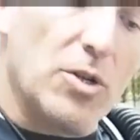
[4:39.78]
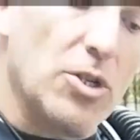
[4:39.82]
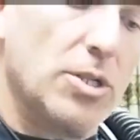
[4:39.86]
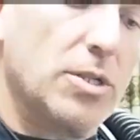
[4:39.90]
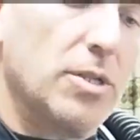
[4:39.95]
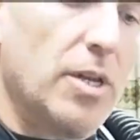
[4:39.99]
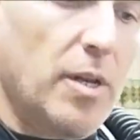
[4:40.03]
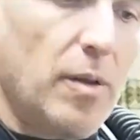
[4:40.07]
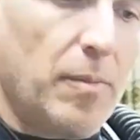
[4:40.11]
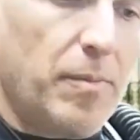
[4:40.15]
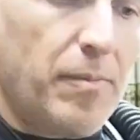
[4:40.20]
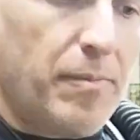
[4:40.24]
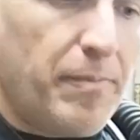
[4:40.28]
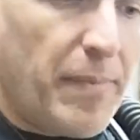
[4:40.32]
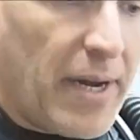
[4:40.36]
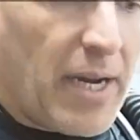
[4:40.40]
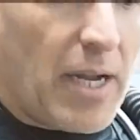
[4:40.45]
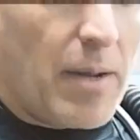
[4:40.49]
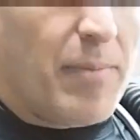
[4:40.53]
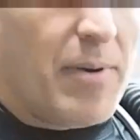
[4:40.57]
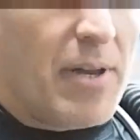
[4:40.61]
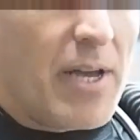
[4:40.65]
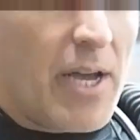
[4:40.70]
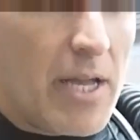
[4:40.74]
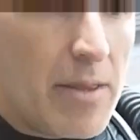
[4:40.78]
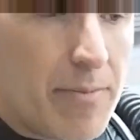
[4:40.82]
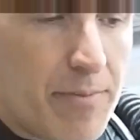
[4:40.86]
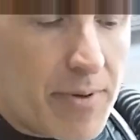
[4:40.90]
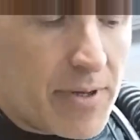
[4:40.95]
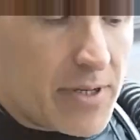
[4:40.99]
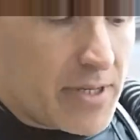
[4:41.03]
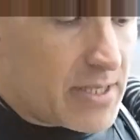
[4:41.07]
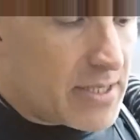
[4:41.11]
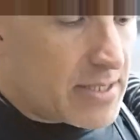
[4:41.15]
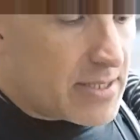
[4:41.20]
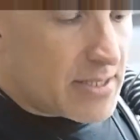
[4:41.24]
is not a backup light, but
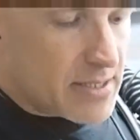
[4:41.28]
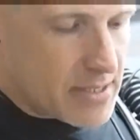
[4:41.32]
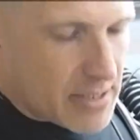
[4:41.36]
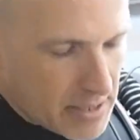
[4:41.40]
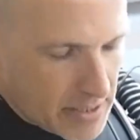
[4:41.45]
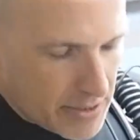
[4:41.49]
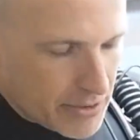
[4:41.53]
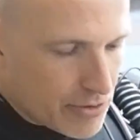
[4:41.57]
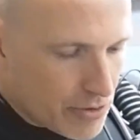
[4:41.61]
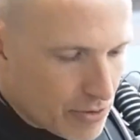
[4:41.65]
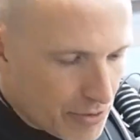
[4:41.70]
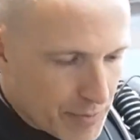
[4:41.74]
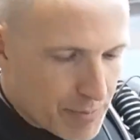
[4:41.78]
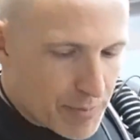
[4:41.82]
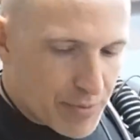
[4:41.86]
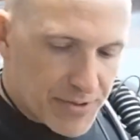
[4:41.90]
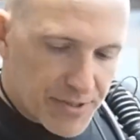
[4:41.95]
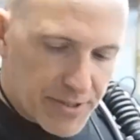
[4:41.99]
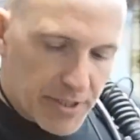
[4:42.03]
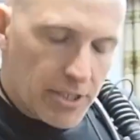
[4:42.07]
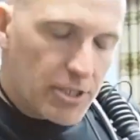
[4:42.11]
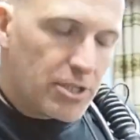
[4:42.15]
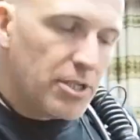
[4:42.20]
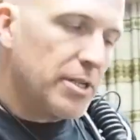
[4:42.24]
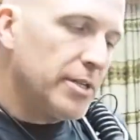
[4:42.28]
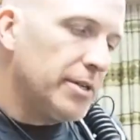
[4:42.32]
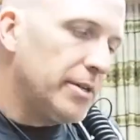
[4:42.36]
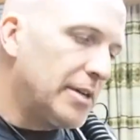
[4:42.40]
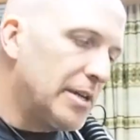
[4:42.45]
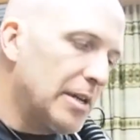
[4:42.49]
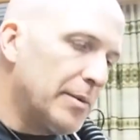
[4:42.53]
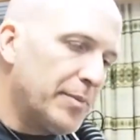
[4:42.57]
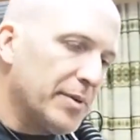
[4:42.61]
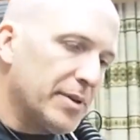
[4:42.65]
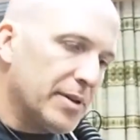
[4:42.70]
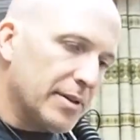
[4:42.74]
it is, you know the procedure. You
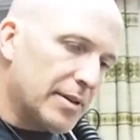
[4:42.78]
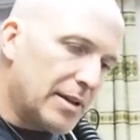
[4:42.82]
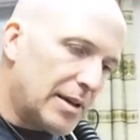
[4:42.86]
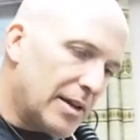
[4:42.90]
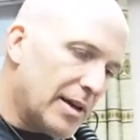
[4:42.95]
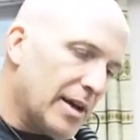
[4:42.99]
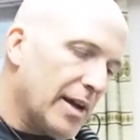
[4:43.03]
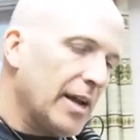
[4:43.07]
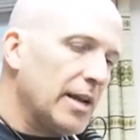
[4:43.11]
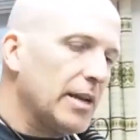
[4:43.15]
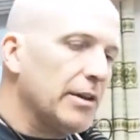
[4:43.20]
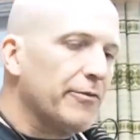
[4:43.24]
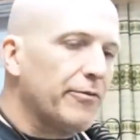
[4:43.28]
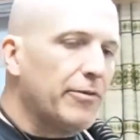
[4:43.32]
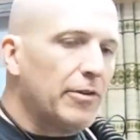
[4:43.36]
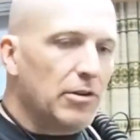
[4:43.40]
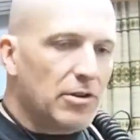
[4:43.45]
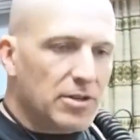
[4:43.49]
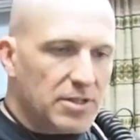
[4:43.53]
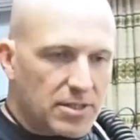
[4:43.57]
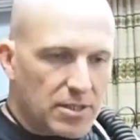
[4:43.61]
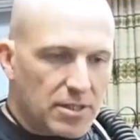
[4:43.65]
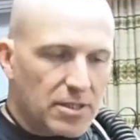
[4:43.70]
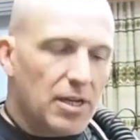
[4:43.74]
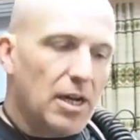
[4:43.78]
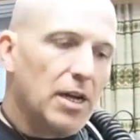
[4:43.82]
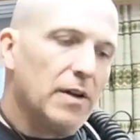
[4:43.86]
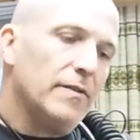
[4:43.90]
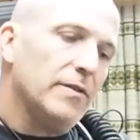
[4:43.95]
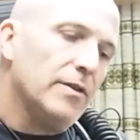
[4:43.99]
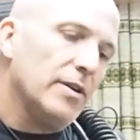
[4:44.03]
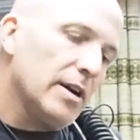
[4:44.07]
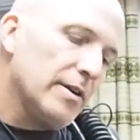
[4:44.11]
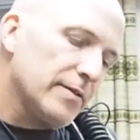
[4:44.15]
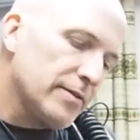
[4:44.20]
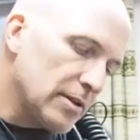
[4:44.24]
clip it in the line. If you lost the dive,
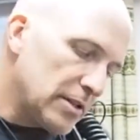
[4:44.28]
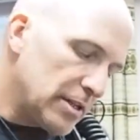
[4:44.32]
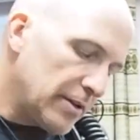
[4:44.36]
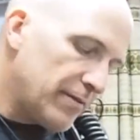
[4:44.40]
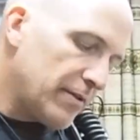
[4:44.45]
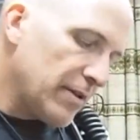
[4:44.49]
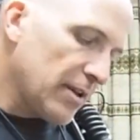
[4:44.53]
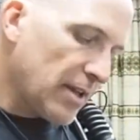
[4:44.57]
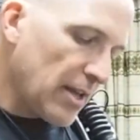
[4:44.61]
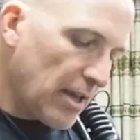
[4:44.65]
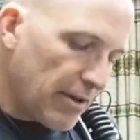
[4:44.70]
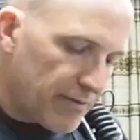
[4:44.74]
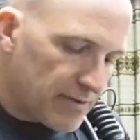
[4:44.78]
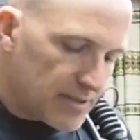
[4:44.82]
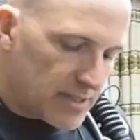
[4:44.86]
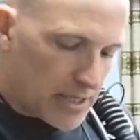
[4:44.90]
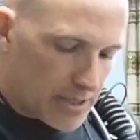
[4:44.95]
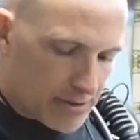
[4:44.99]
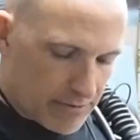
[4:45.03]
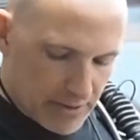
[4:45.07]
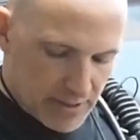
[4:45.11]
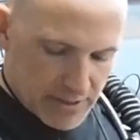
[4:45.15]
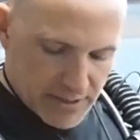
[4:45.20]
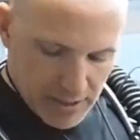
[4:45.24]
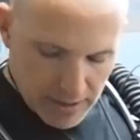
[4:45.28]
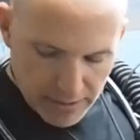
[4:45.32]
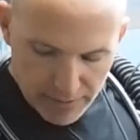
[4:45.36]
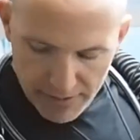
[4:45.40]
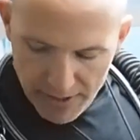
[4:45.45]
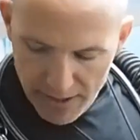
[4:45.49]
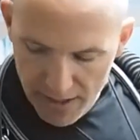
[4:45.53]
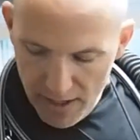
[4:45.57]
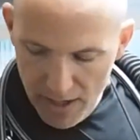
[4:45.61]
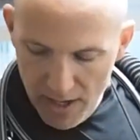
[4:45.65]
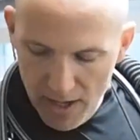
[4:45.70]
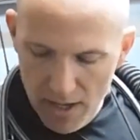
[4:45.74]
you have to leave the cave, etc.,
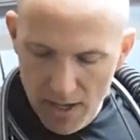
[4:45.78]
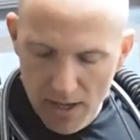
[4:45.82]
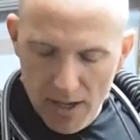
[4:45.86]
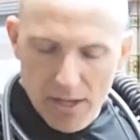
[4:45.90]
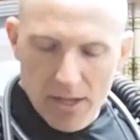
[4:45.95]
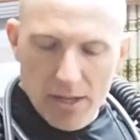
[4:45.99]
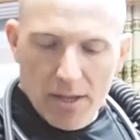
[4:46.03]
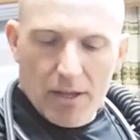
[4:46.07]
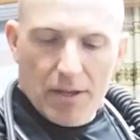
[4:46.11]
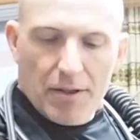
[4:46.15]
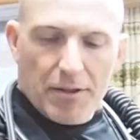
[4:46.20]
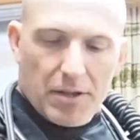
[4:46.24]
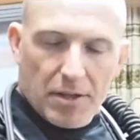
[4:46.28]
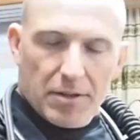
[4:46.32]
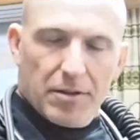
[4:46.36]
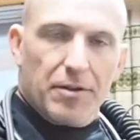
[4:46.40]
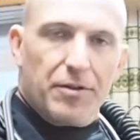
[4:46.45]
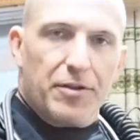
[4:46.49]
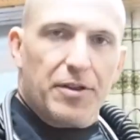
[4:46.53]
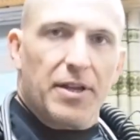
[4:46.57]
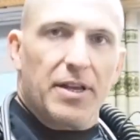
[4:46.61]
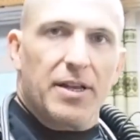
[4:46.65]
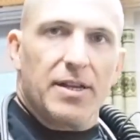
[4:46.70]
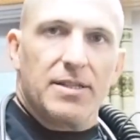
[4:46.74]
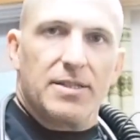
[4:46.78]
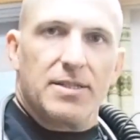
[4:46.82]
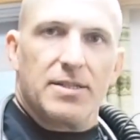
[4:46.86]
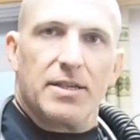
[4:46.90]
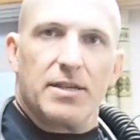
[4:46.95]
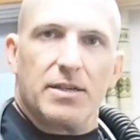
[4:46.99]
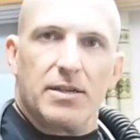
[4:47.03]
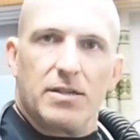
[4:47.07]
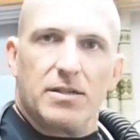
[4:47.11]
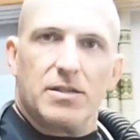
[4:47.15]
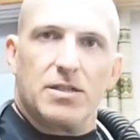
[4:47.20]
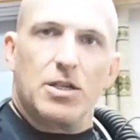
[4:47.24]
etc. The other thing is that
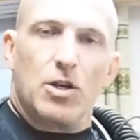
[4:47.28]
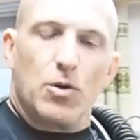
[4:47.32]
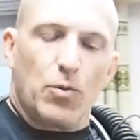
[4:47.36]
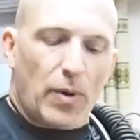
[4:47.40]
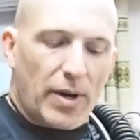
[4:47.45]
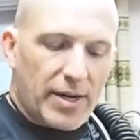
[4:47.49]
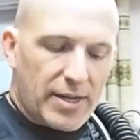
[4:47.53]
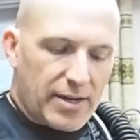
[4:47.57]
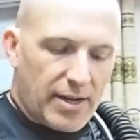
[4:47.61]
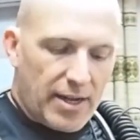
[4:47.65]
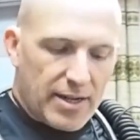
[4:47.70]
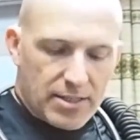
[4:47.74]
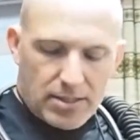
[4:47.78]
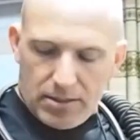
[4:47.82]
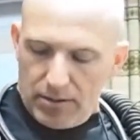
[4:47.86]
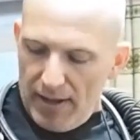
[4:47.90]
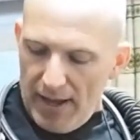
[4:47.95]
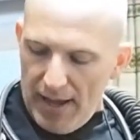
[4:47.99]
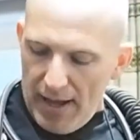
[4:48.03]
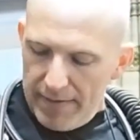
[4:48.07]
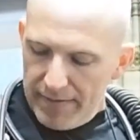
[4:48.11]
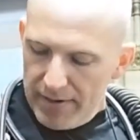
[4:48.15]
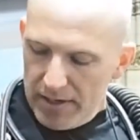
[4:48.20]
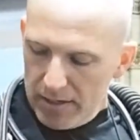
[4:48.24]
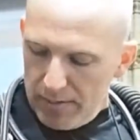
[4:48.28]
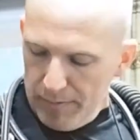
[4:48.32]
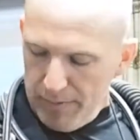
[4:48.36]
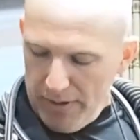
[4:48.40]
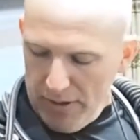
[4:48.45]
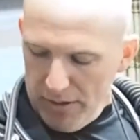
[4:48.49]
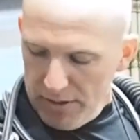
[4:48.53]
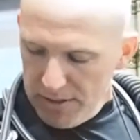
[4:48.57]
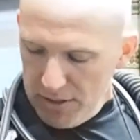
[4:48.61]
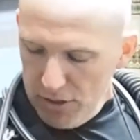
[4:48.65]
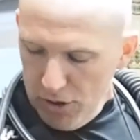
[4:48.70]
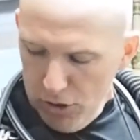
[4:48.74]
it is quite nice to have it
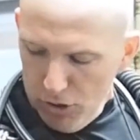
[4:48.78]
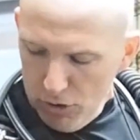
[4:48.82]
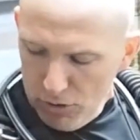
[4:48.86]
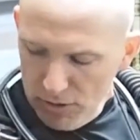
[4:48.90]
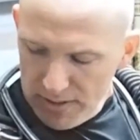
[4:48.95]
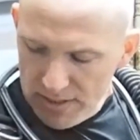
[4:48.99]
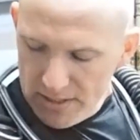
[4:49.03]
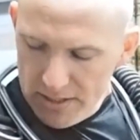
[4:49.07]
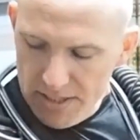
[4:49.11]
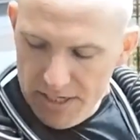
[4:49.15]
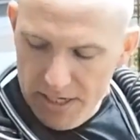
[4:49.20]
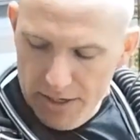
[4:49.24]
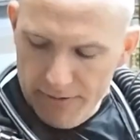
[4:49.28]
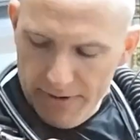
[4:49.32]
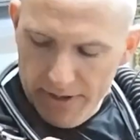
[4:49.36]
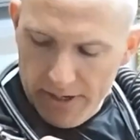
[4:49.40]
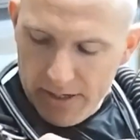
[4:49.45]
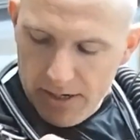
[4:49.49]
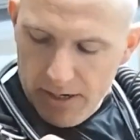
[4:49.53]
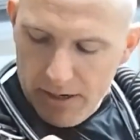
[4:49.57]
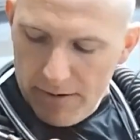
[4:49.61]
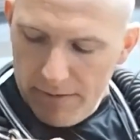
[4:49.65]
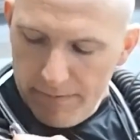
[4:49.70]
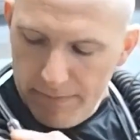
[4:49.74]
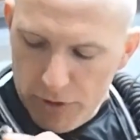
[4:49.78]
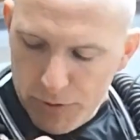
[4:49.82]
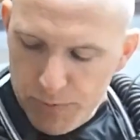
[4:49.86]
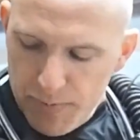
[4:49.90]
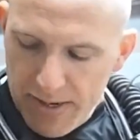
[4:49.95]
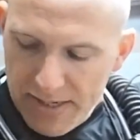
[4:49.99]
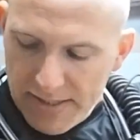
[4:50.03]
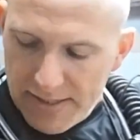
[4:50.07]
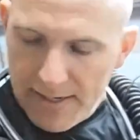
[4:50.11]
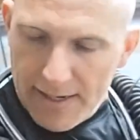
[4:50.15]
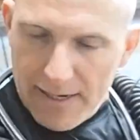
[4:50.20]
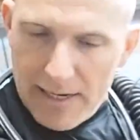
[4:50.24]
because it holds the D-ring down, which
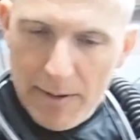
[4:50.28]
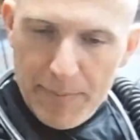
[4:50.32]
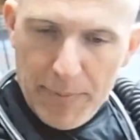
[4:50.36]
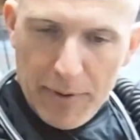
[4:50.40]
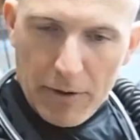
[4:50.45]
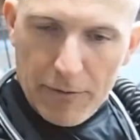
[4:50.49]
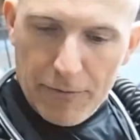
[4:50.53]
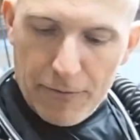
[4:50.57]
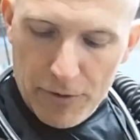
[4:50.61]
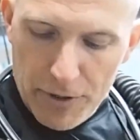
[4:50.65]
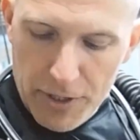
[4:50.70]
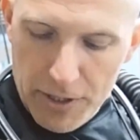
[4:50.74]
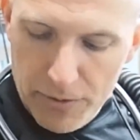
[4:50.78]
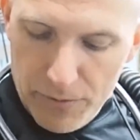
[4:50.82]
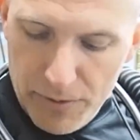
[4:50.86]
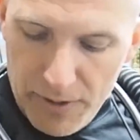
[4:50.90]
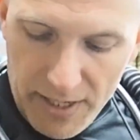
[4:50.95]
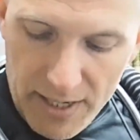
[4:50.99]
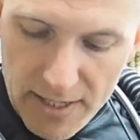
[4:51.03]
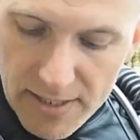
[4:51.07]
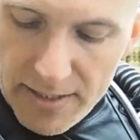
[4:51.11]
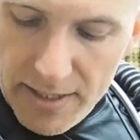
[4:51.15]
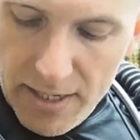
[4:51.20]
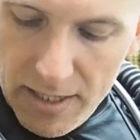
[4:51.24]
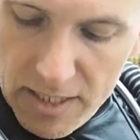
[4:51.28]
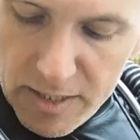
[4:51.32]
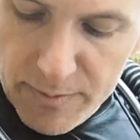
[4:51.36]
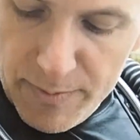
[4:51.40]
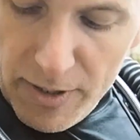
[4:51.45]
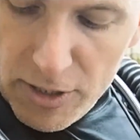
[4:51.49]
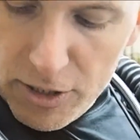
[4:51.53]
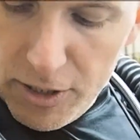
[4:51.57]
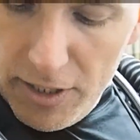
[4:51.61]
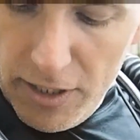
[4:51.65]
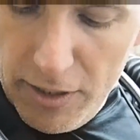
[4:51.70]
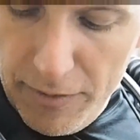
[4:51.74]
makes clipping for you easier,
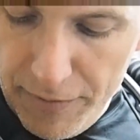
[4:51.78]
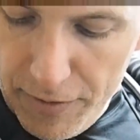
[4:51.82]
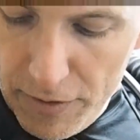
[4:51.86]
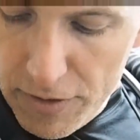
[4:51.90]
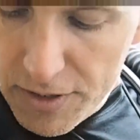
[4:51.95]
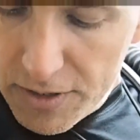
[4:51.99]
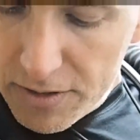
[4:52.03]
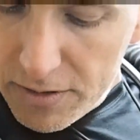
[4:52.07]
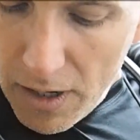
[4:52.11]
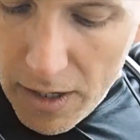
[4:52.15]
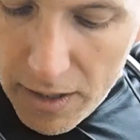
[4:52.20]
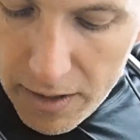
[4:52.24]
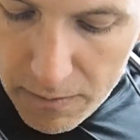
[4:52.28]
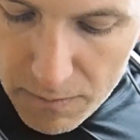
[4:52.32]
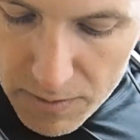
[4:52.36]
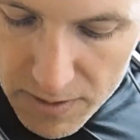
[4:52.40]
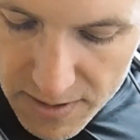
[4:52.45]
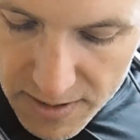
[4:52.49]
especially if you're starting with